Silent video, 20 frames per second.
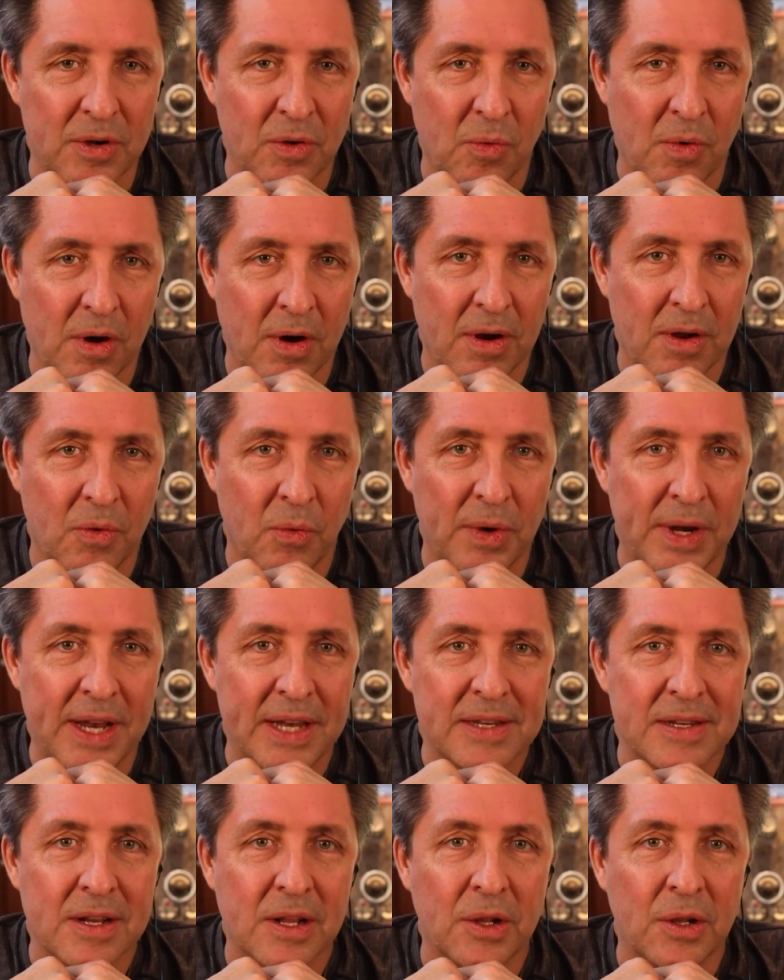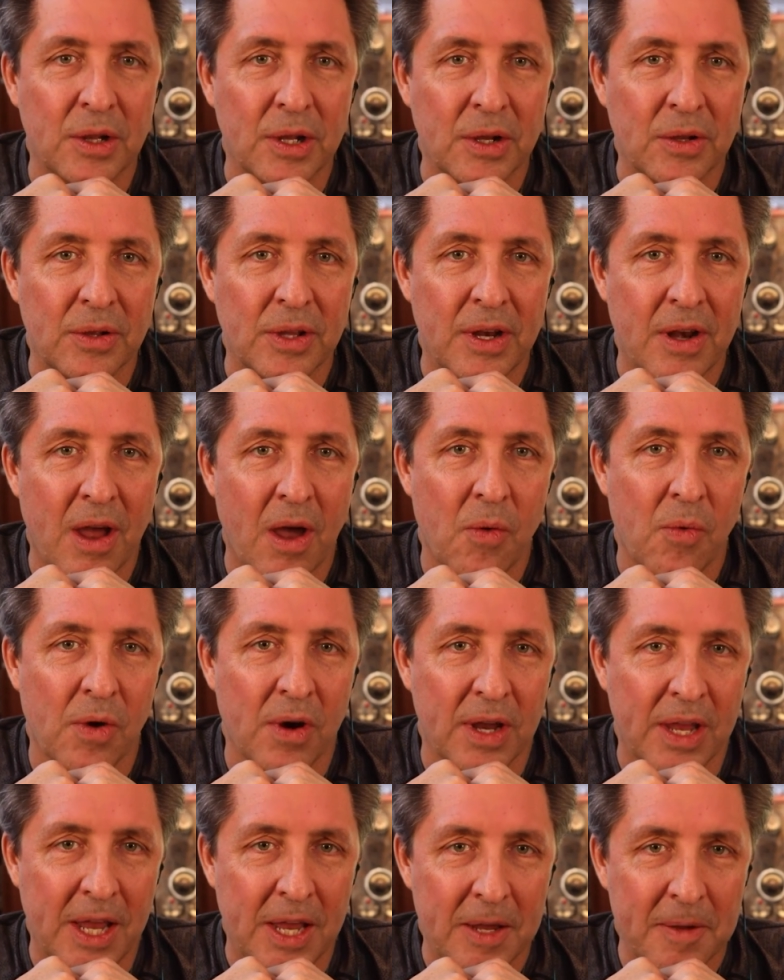to work when it's clearly not
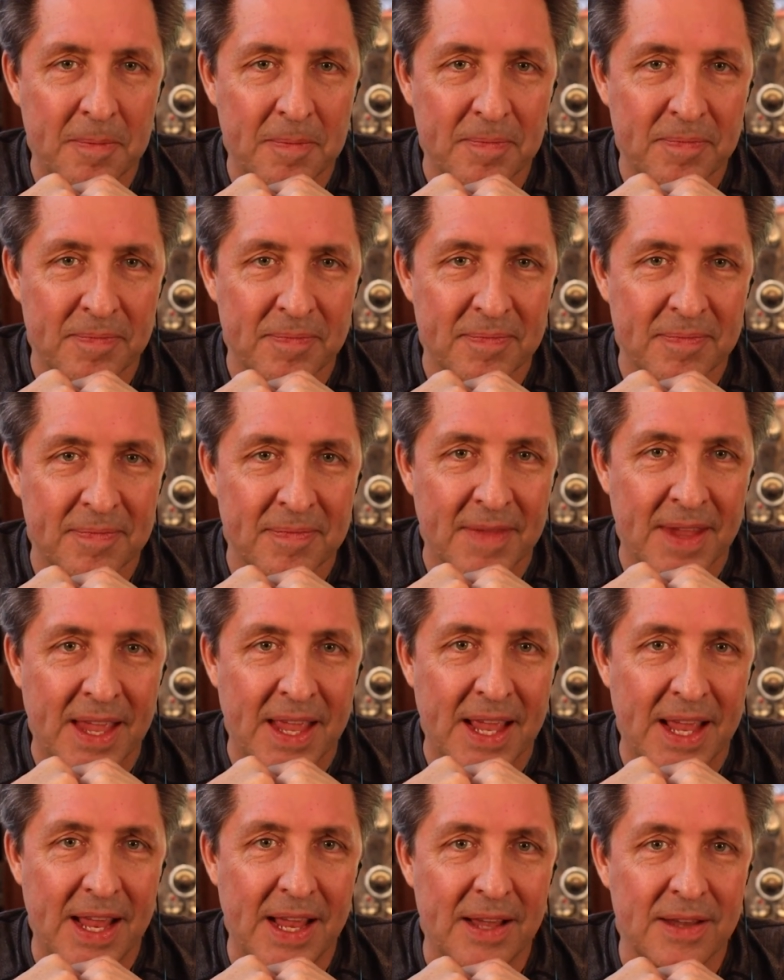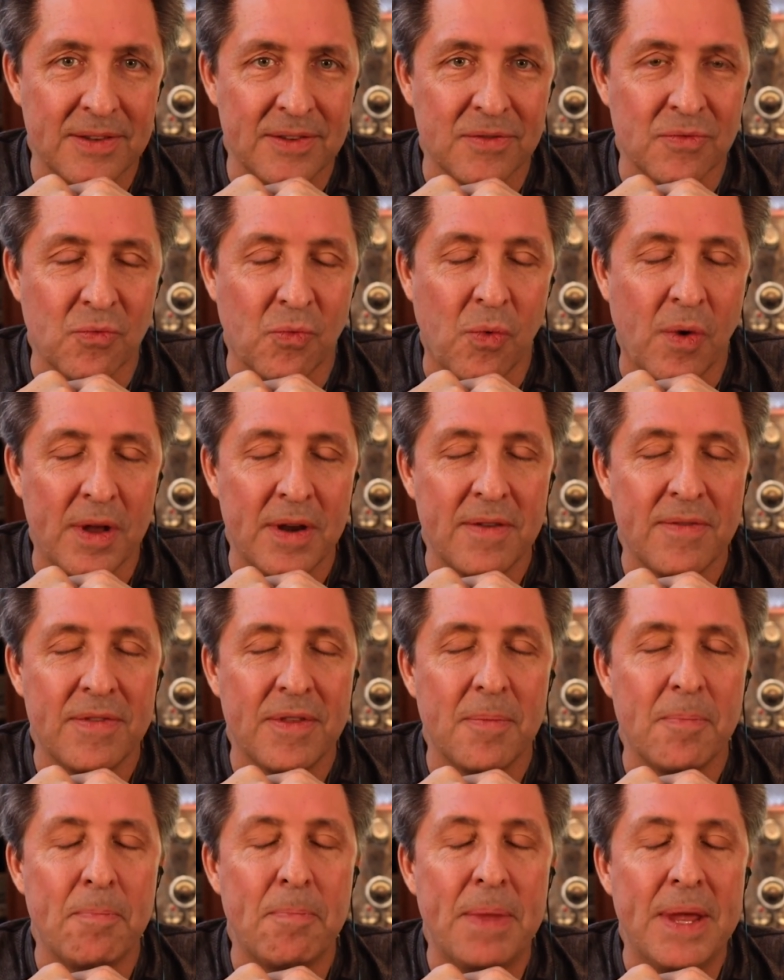working is one of the
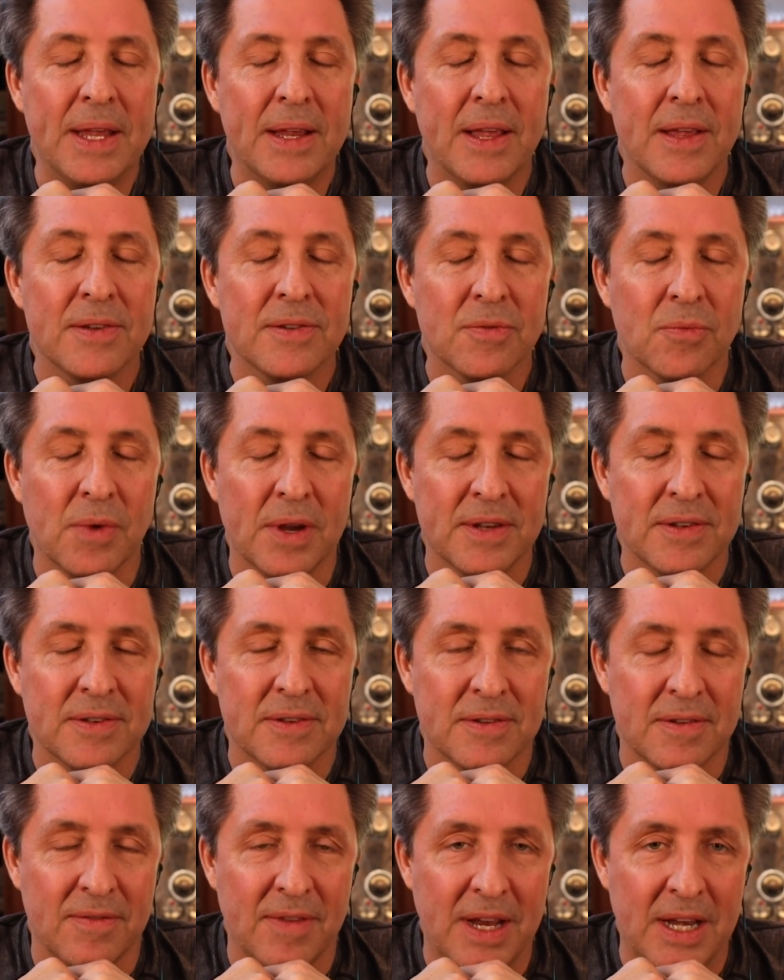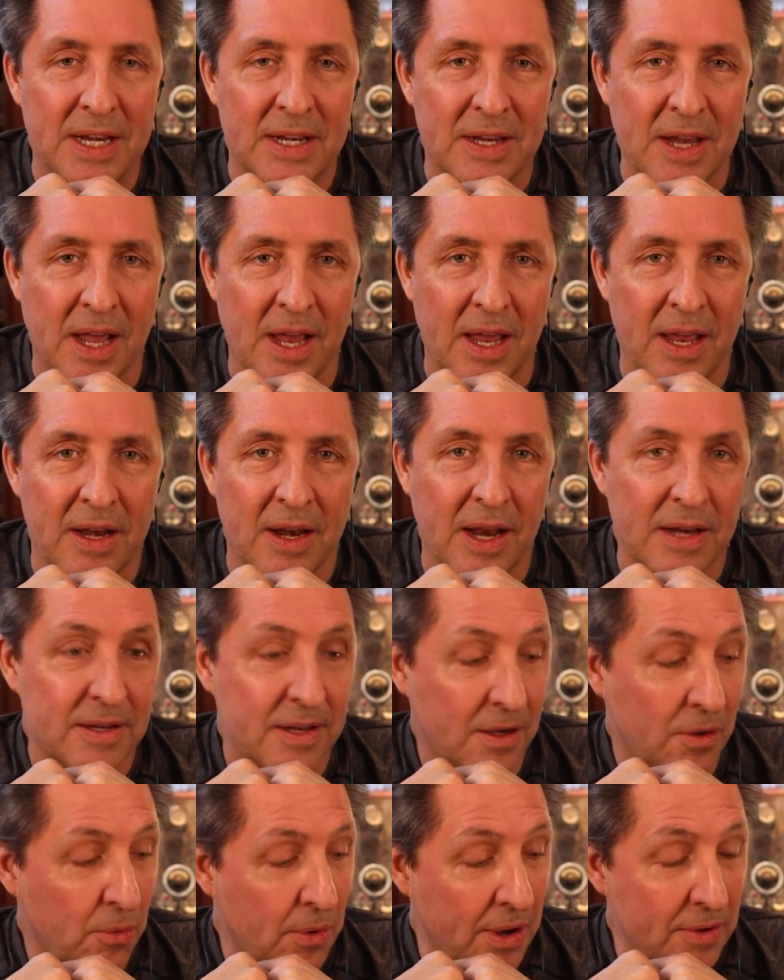biggest risks of any diet. I
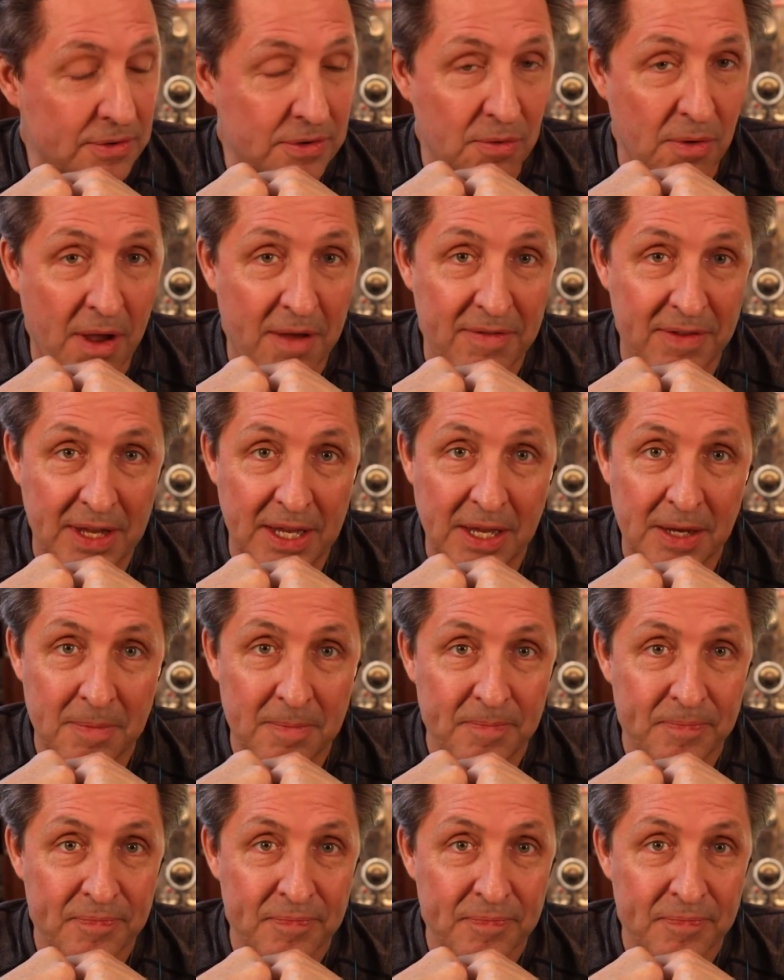did it when I was a raw vegan.